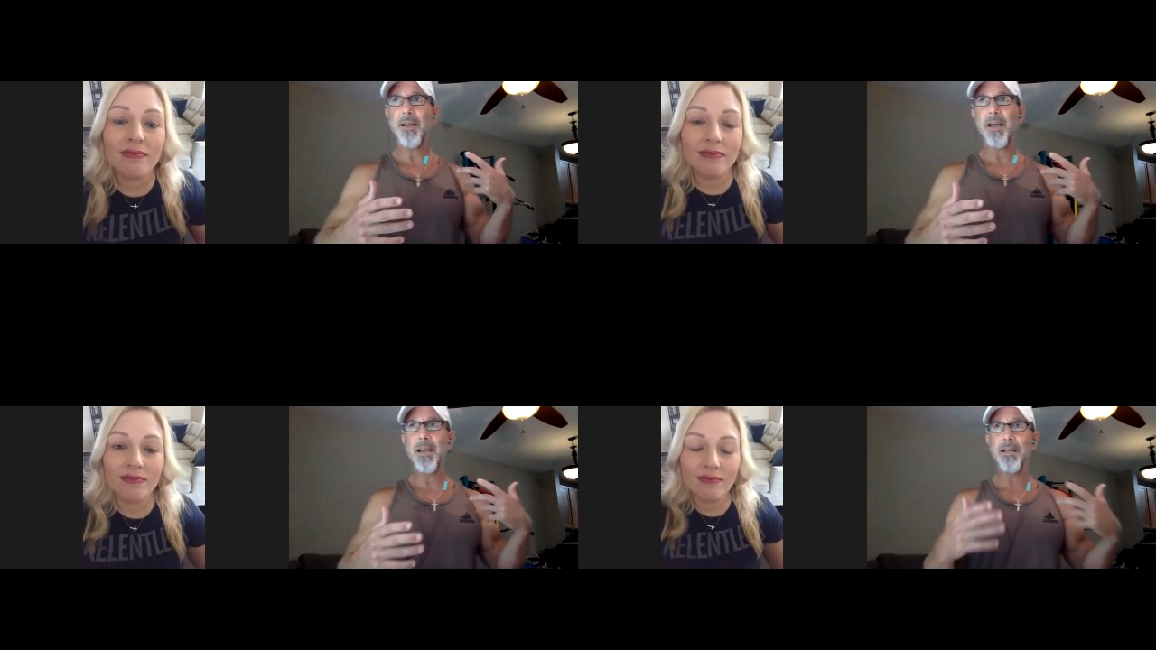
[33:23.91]

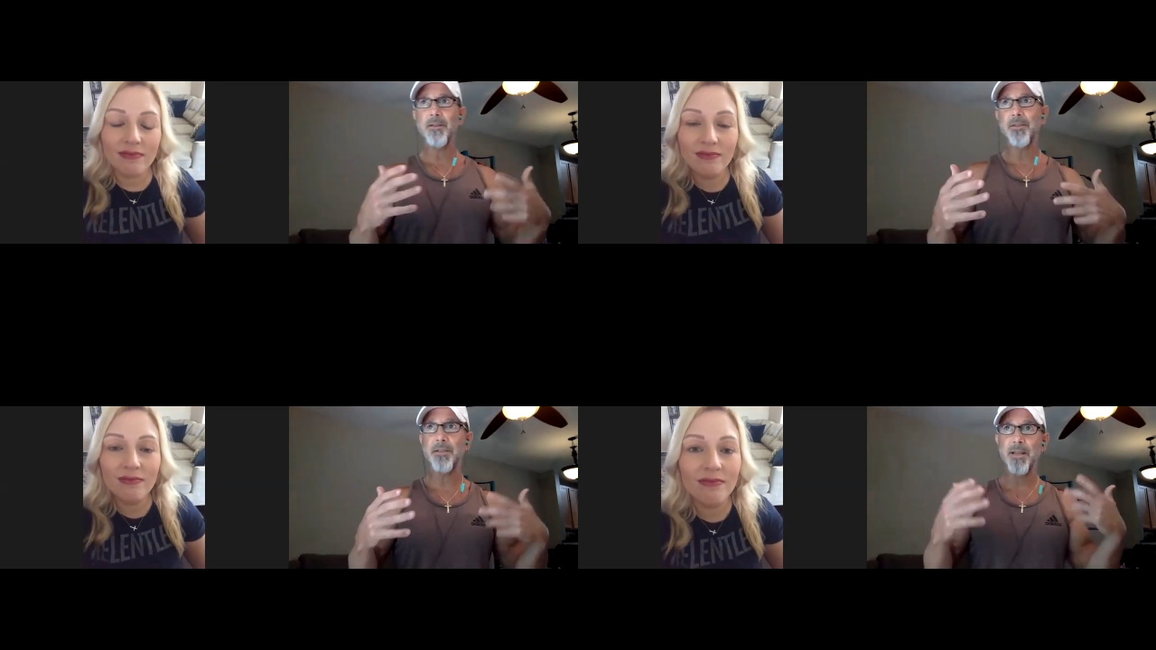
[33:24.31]

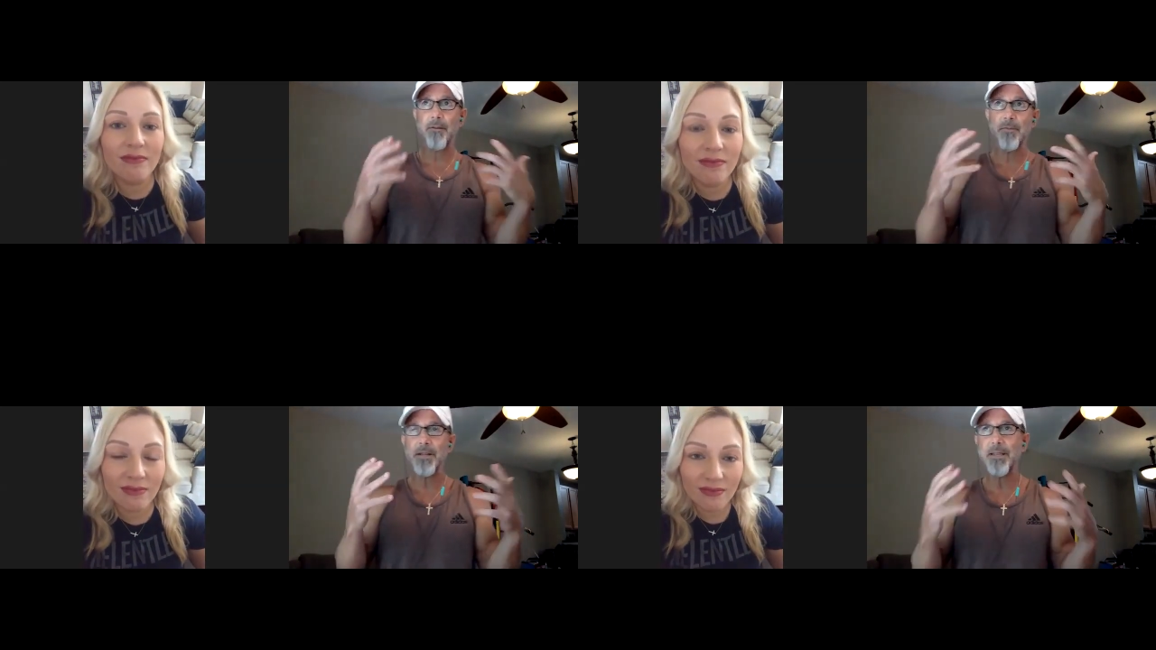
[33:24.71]
Speaker 1: and she's
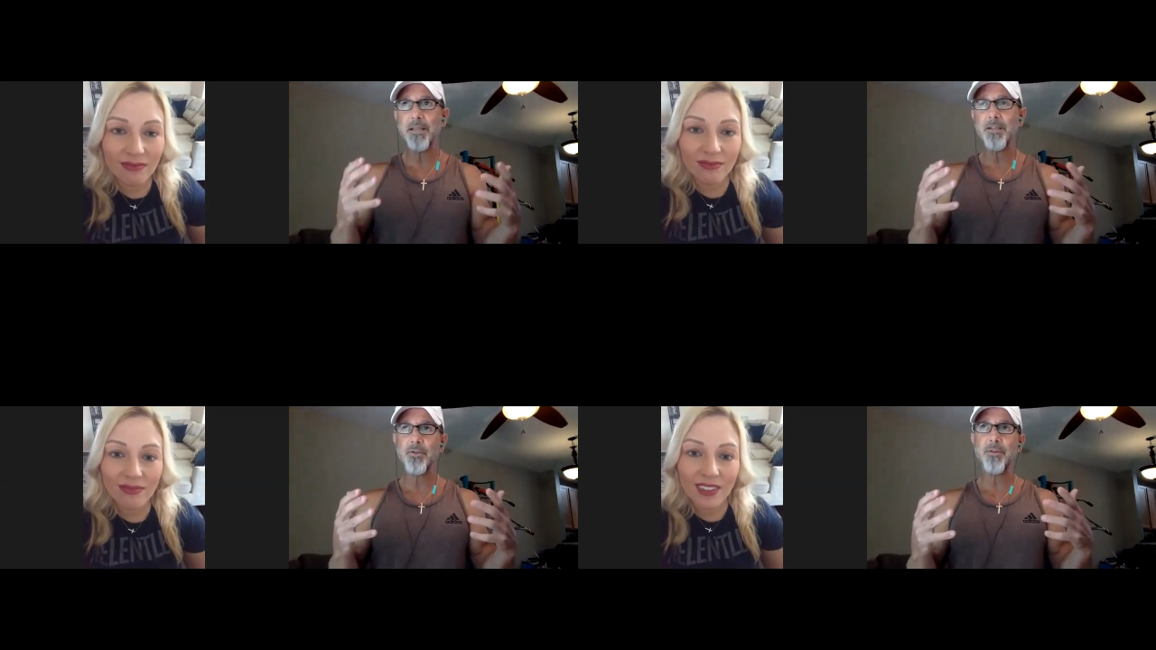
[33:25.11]
like
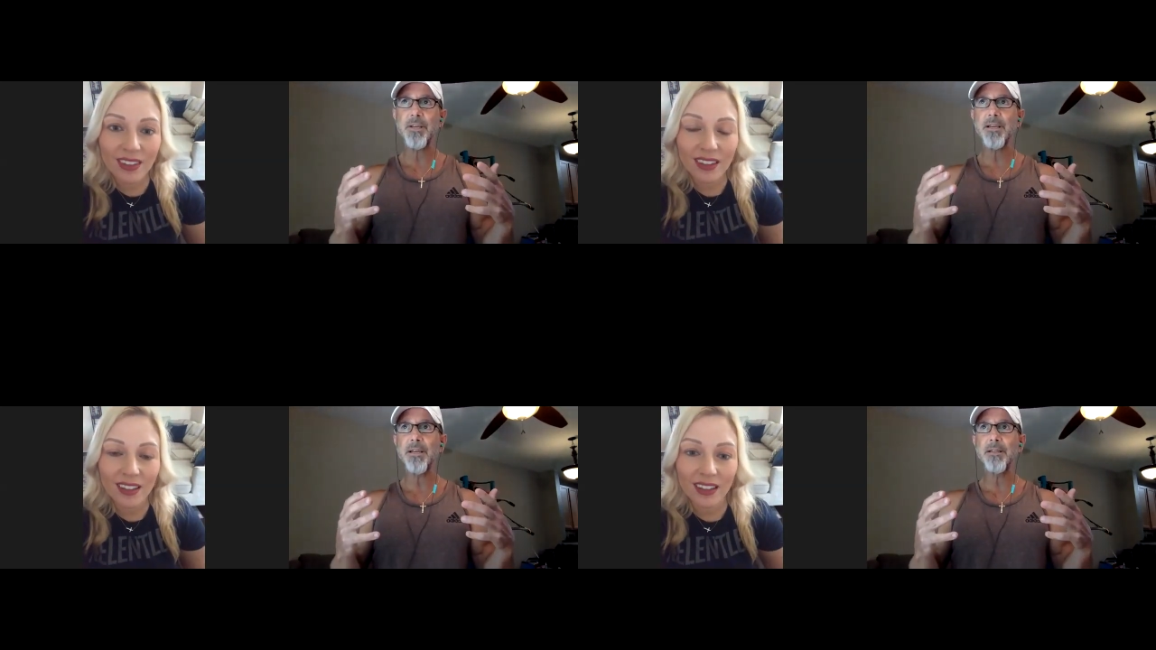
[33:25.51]
really
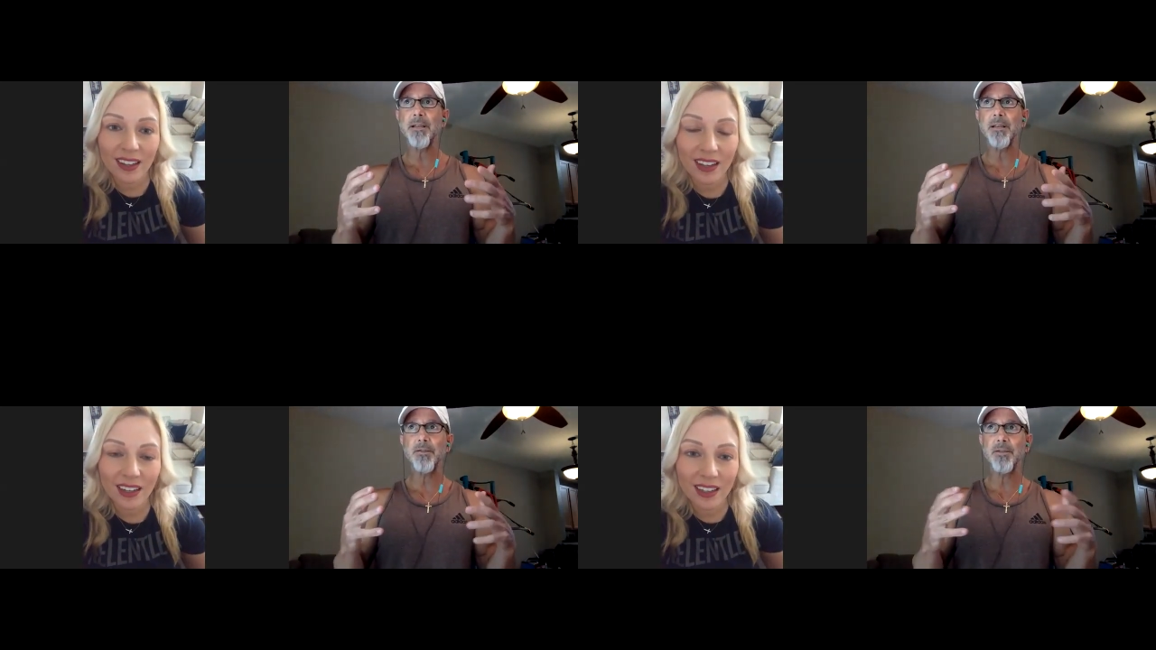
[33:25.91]

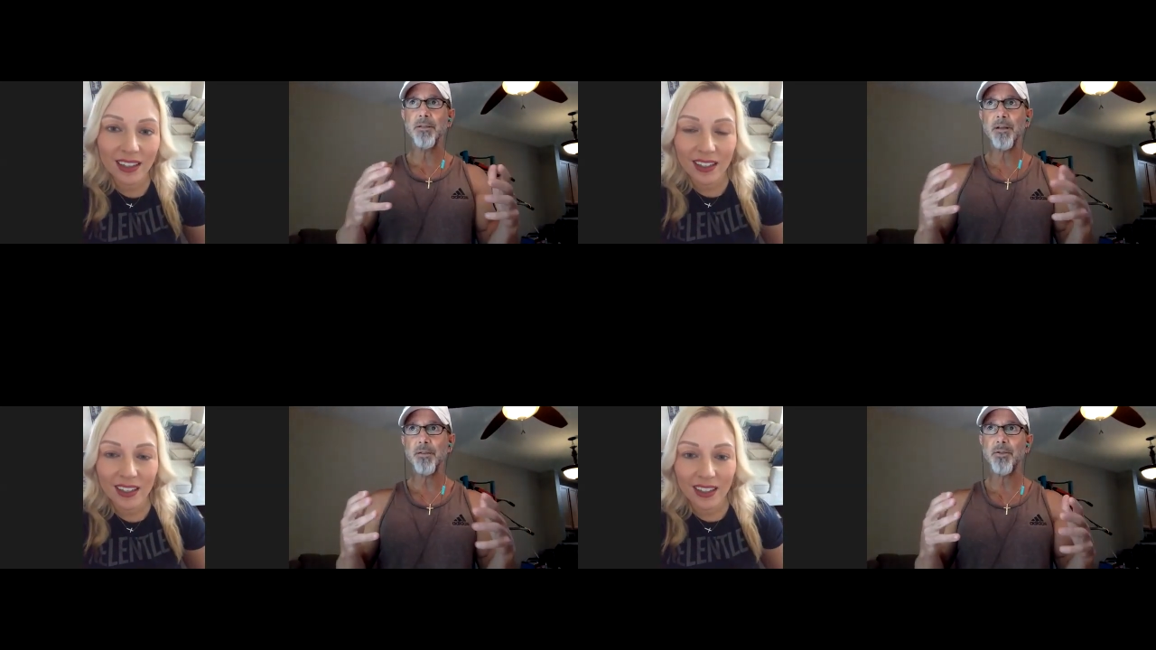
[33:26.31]
intrigued and
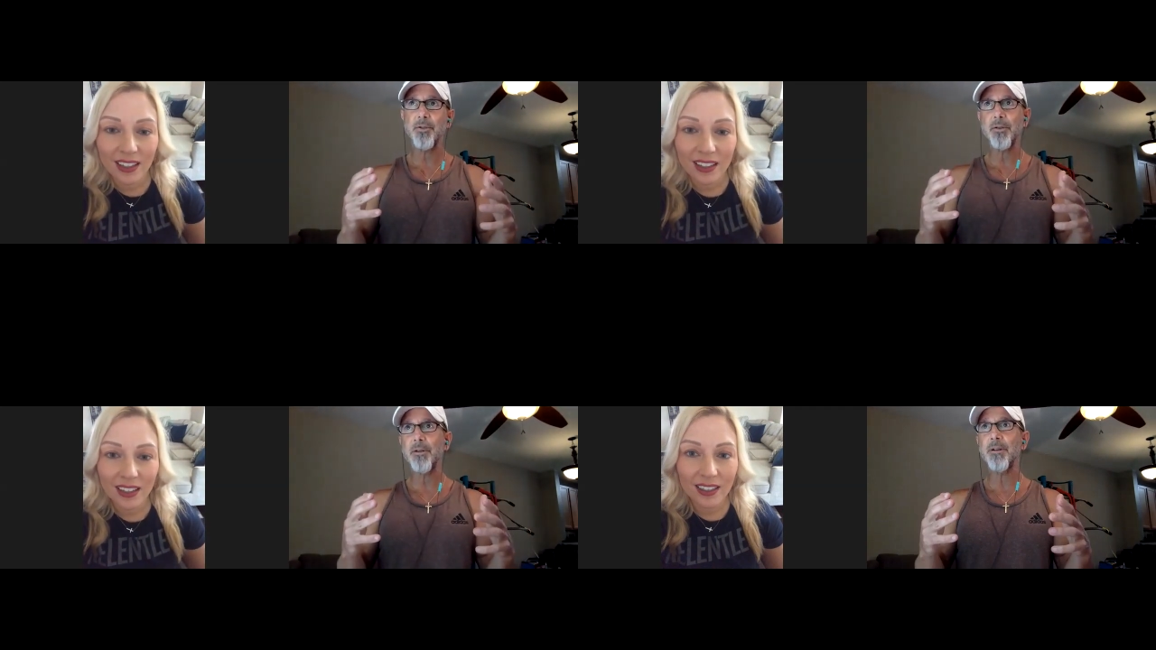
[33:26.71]
she's
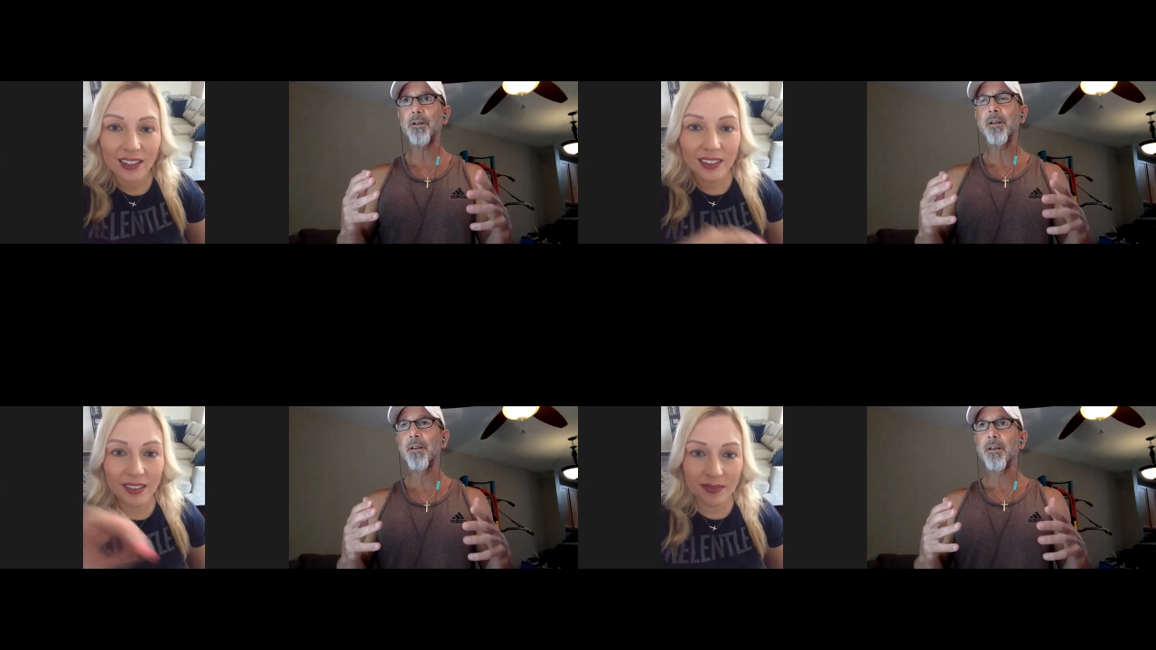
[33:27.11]
unsure,